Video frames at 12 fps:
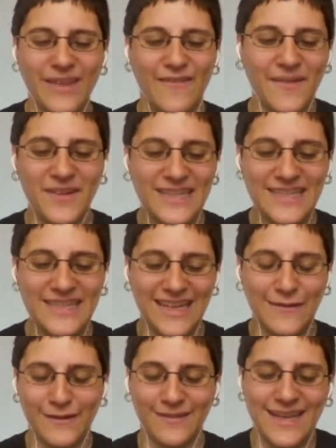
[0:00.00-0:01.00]
if I'm going to
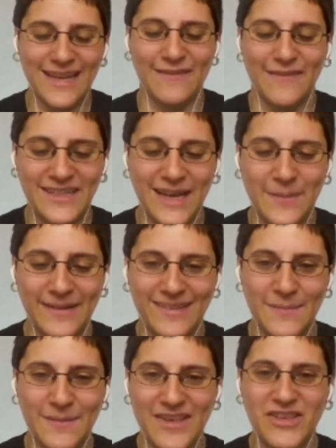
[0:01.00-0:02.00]
like feel sick every time I
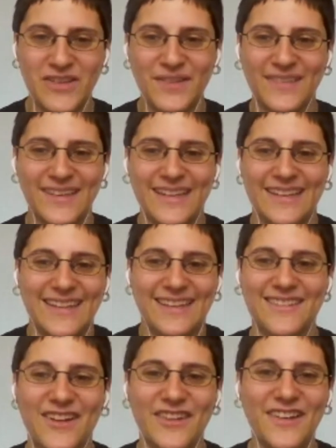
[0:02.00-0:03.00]
see my shoes, then like
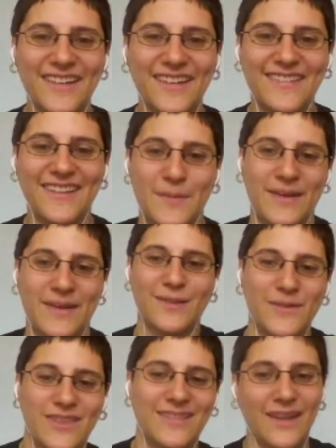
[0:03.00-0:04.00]
that's not good. So I might
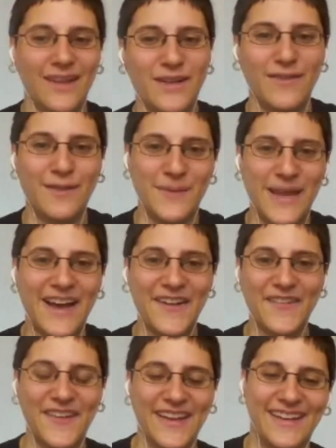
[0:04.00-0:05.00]
as well just get rid of them
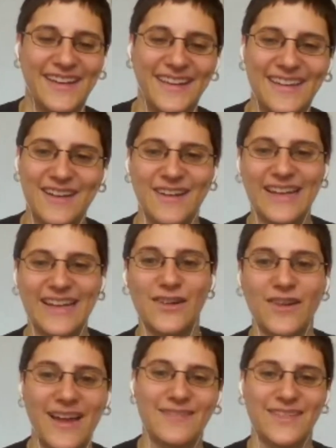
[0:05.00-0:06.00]
now and you know like
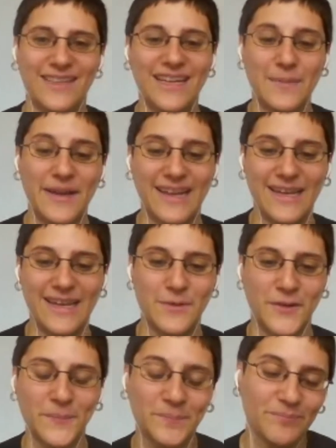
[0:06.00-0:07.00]
not have to think about it
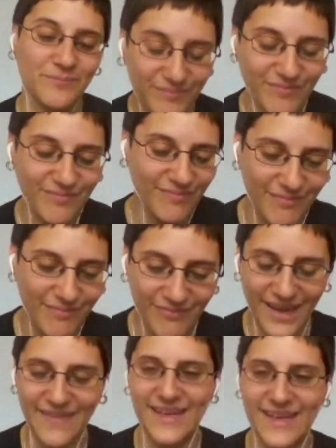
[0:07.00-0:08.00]
anymore
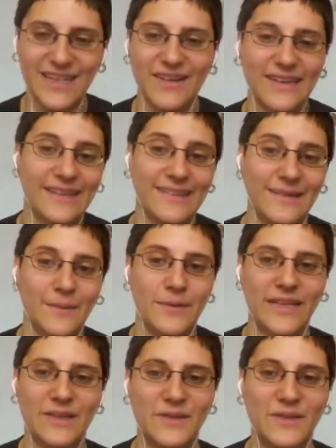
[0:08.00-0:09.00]
and then you know at least
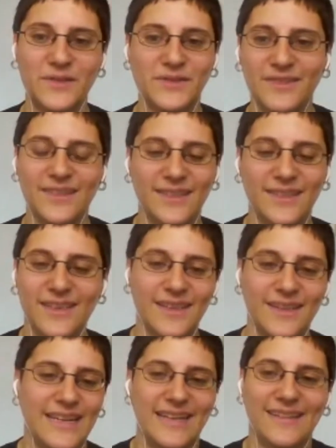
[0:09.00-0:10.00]
somebody who
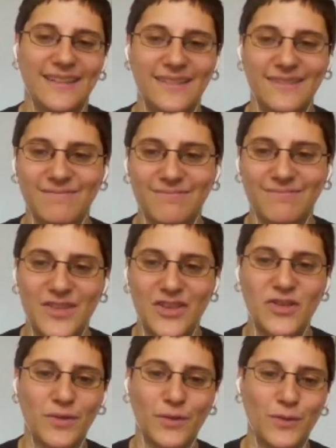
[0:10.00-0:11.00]
needs the
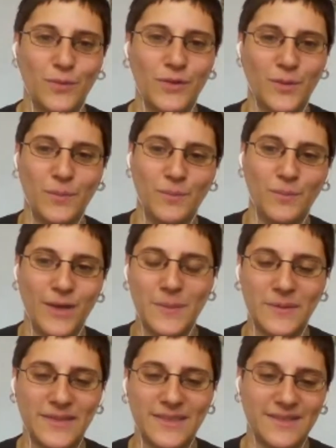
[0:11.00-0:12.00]
shoes will be
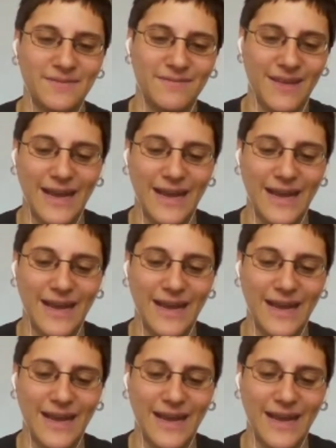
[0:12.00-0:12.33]
able to